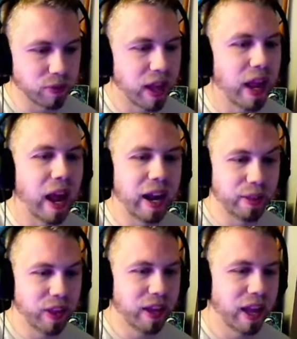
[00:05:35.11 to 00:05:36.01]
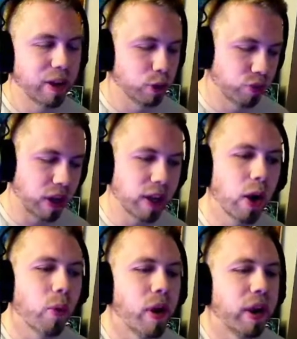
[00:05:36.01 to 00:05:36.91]
And, and I think Endo's right. You
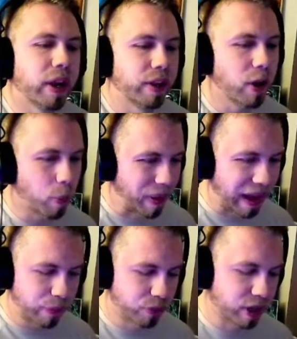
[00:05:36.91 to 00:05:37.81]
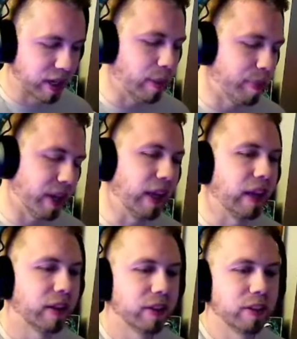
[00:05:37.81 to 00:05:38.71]
don't you don't pay for a company
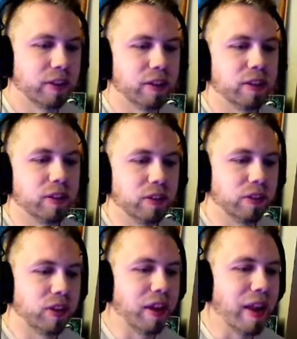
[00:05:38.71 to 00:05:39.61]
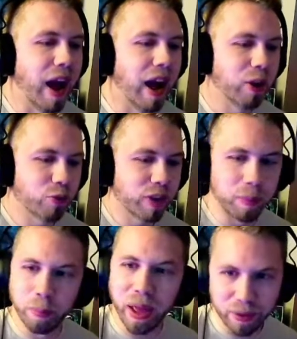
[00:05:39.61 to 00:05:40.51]
to not
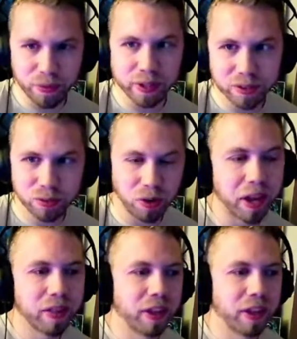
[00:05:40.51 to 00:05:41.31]
reap benefits, right?